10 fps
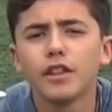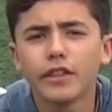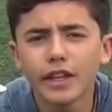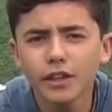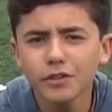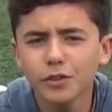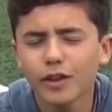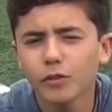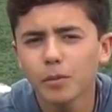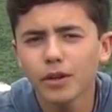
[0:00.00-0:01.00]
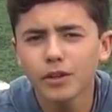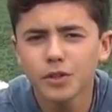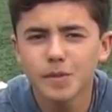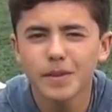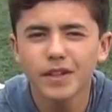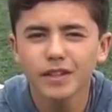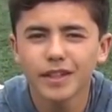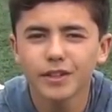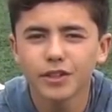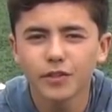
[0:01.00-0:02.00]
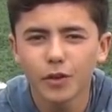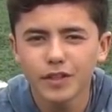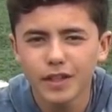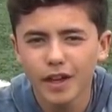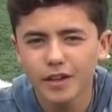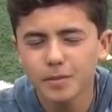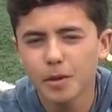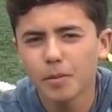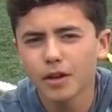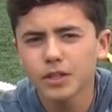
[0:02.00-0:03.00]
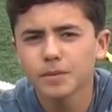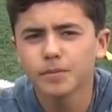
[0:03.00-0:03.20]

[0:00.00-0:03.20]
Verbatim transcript: Thank you to everybody who submitted a letter in the Voice of Kindness mailbox.